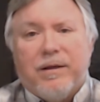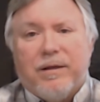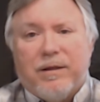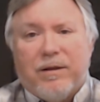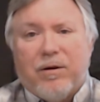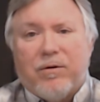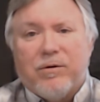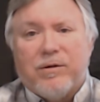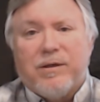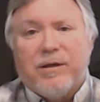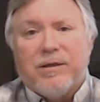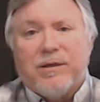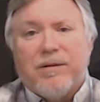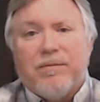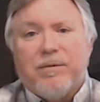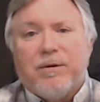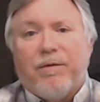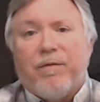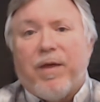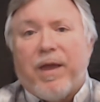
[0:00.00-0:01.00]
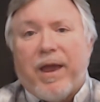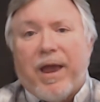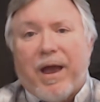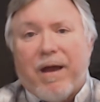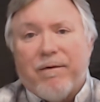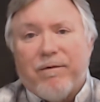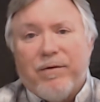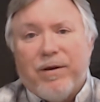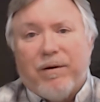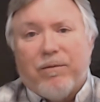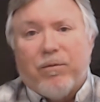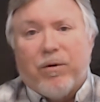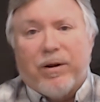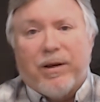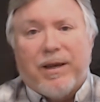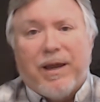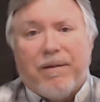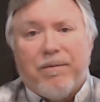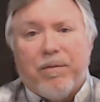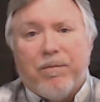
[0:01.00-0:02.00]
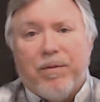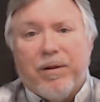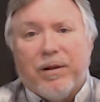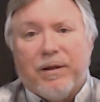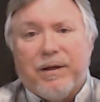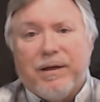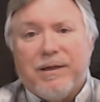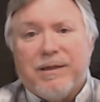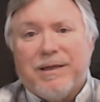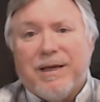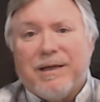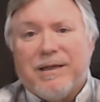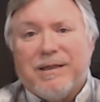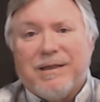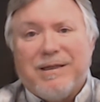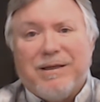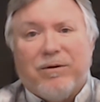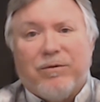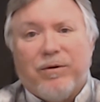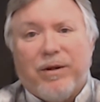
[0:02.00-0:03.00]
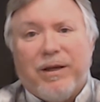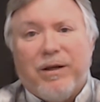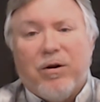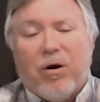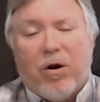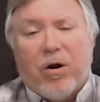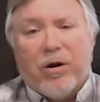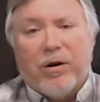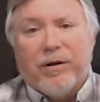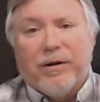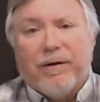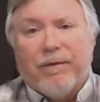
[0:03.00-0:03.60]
Those systems, if they have network capabilities, they still need hardened.